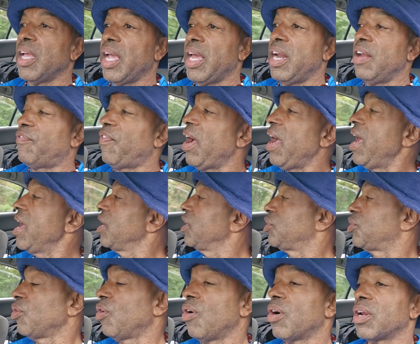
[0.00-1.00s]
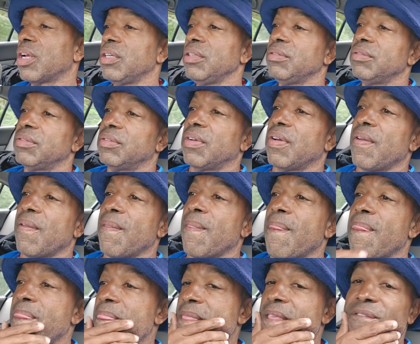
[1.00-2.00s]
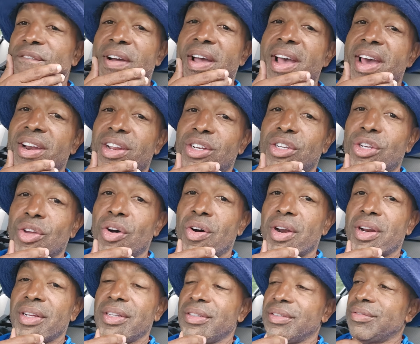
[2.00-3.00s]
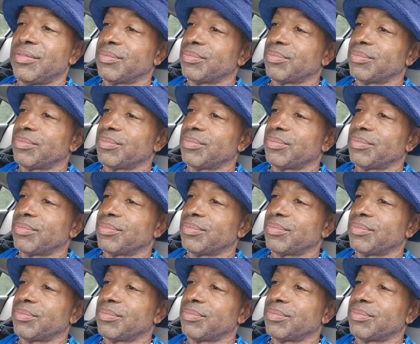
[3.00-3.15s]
And if I had a daughter, if I had a daughter,